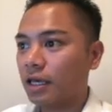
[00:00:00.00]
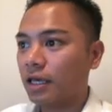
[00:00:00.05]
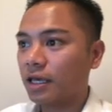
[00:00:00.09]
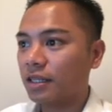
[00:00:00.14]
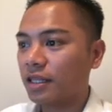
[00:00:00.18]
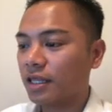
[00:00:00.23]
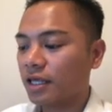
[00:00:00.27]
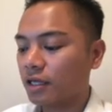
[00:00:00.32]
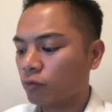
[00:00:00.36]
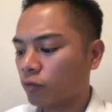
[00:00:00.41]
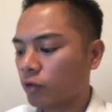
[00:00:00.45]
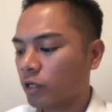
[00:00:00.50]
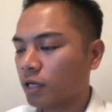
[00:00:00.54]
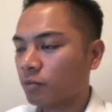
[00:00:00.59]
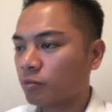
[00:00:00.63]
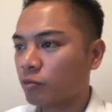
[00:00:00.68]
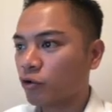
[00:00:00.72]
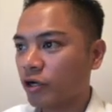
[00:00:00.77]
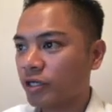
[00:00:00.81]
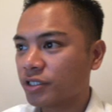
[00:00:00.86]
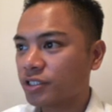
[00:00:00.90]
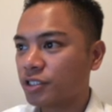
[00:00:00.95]
And then what
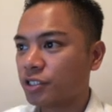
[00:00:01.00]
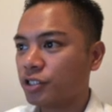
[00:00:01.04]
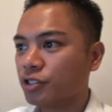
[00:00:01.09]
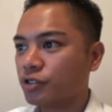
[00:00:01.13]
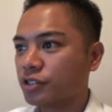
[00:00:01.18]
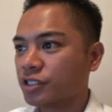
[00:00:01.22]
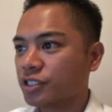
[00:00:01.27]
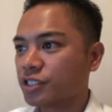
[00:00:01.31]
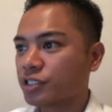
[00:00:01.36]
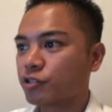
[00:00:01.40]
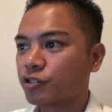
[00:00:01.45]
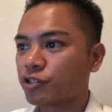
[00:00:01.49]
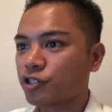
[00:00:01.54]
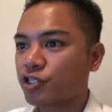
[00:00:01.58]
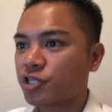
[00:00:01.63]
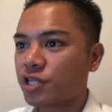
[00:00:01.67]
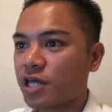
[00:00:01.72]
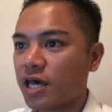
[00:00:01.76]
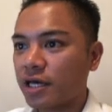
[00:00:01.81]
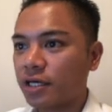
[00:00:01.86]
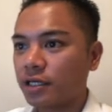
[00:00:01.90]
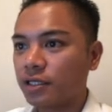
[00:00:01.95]
I'm going to do is
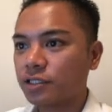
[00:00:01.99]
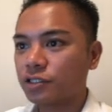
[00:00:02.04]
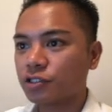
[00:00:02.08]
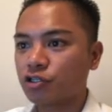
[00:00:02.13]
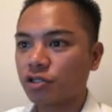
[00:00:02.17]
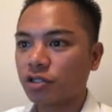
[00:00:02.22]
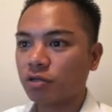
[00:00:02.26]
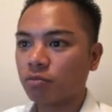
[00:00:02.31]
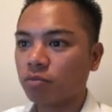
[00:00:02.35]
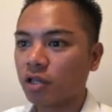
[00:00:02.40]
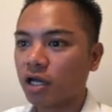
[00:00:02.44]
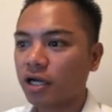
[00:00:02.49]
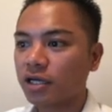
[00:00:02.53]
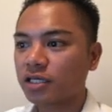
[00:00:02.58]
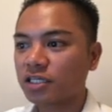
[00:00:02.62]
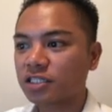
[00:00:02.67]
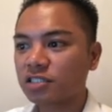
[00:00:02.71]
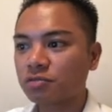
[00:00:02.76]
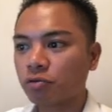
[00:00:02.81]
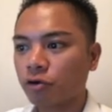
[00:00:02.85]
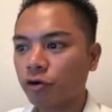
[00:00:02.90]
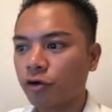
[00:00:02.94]
search that into the Block
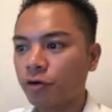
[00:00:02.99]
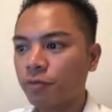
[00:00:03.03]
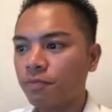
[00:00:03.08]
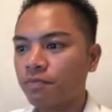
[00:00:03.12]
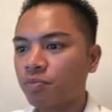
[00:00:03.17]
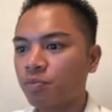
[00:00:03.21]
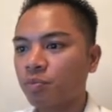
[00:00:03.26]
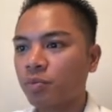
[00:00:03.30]
Explorer.